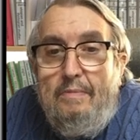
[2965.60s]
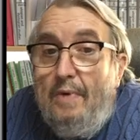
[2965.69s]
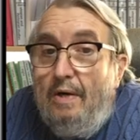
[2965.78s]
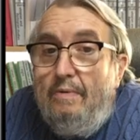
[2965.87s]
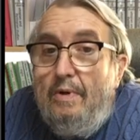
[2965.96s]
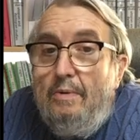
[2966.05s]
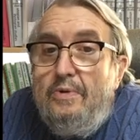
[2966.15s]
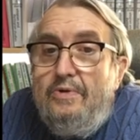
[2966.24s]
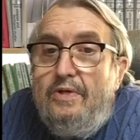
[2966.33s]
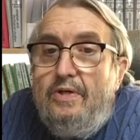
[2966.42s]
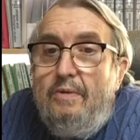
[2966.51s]
My role
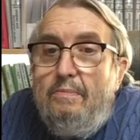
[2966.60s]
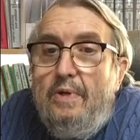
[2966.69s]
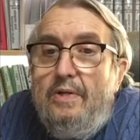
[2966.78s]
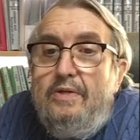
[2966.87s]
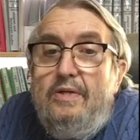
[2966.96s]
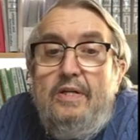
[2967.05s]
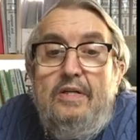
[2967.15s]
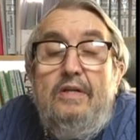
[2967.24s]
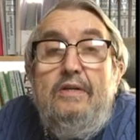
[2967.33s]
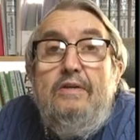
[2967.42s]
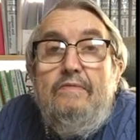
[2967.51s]
was to take part in
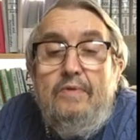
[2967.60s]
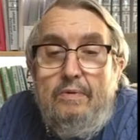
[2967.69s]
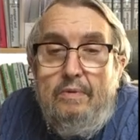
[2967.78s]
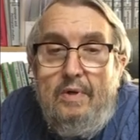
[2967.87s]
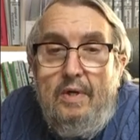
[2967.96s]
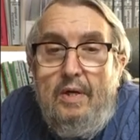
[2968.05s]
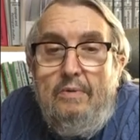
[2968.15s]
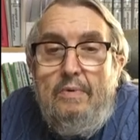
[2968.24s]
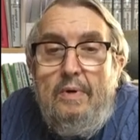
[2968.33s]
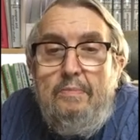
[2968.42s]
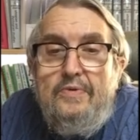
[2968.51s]
an interview
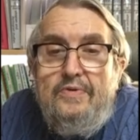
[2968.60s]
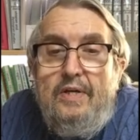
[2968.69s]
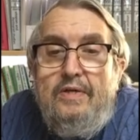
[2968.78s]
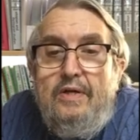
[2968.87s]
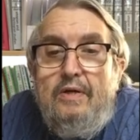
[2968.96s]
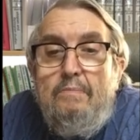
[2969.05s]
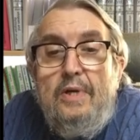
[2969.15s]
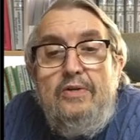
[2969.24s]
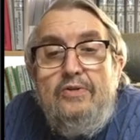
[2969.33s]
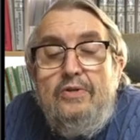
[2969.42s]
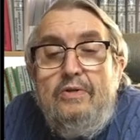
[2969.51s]
representing
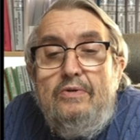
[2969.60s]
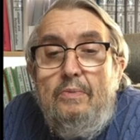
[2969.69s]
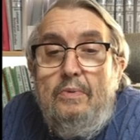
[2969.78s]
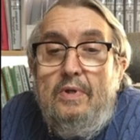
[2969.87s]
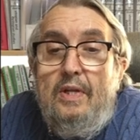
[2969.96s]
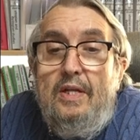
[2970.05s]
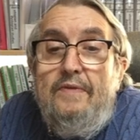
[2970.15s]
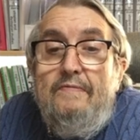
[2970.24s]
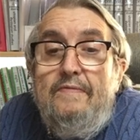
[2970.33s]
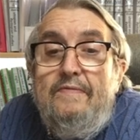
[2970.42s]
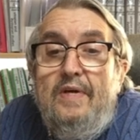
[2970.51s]
patients with
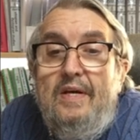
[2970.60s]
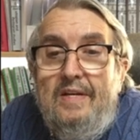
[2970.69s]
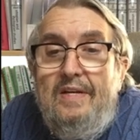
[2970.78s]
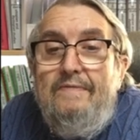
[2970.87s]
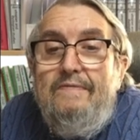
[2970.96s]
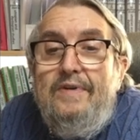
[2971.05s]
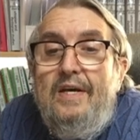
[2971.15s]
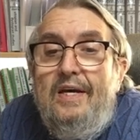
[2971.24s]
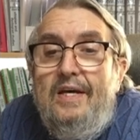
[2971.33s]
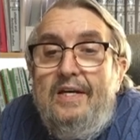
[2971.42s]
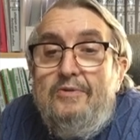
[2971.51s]
lived
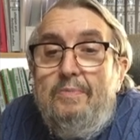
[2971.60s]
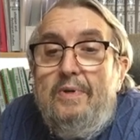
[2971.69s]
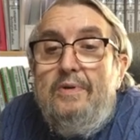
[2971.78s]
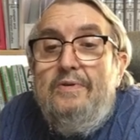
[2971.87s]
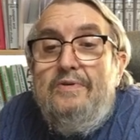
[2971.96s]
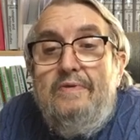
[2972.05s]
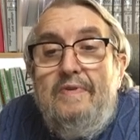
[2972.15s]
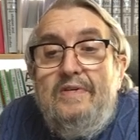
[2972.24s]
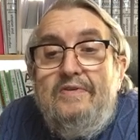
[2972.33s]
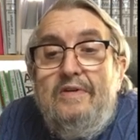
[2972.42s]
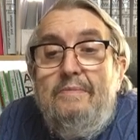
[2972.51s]
experience of
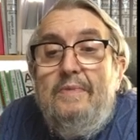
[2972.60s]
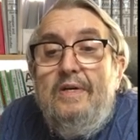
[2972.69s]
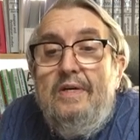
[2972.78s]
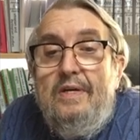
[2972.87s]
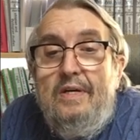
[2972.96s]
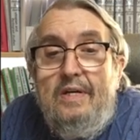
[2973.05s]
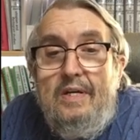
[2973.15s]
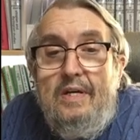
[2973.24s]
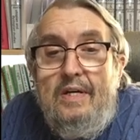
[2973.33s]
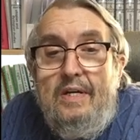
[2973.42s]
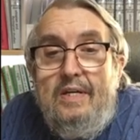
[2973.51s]
SMI.
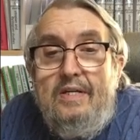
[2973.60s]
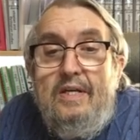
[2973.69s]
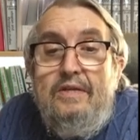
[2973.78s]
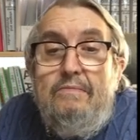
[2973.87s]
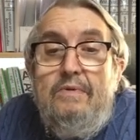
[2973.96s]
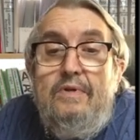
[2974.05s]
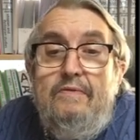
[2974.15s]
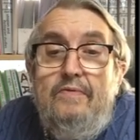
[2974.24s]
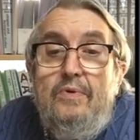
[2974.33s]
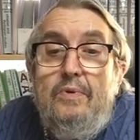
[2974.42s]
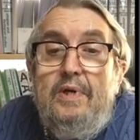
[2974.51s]
Another
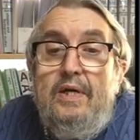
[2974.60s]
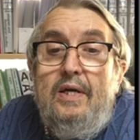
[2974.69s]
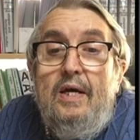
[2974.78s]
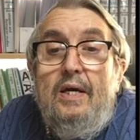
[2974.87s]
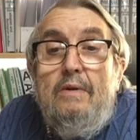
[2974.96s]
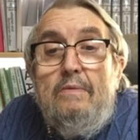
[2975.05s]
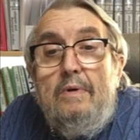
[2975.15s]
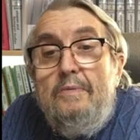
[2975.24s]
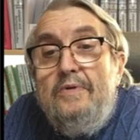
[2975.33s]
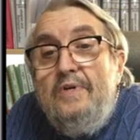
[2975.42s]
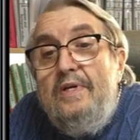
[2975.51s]
interviewee
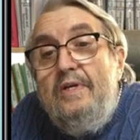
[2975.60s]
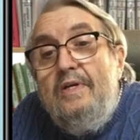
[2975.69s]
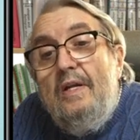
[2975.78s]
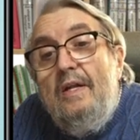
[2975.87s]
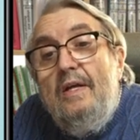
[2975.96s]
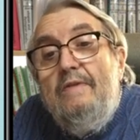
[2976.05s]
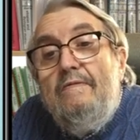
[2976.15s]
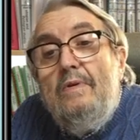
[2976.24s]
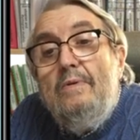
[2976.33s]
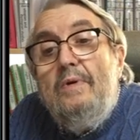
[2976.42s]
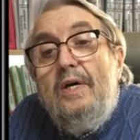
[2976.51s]
represented a
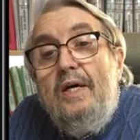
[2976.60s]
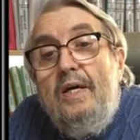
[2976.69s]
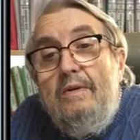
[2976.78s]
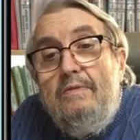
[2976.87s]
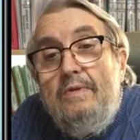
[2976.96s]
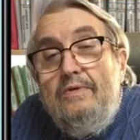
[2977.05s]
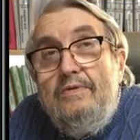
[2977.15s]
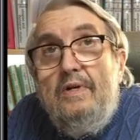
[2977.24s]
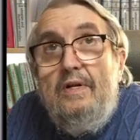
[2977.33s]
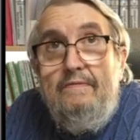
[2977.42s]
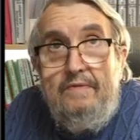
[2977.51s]
lifelong carer's
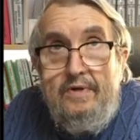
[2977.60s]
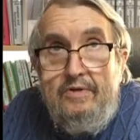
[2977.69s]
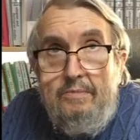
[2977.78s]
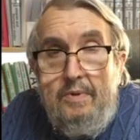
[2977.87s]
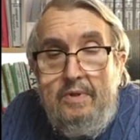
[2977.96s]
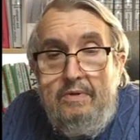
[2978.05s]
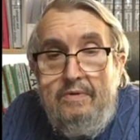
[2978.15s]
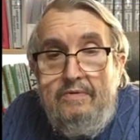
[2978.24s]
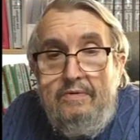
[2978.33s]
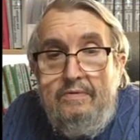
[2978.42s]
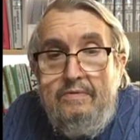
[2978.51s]
lived
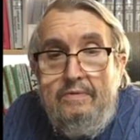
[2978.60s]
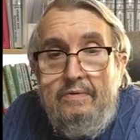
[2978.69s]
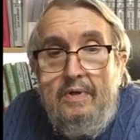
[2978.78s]
experiences.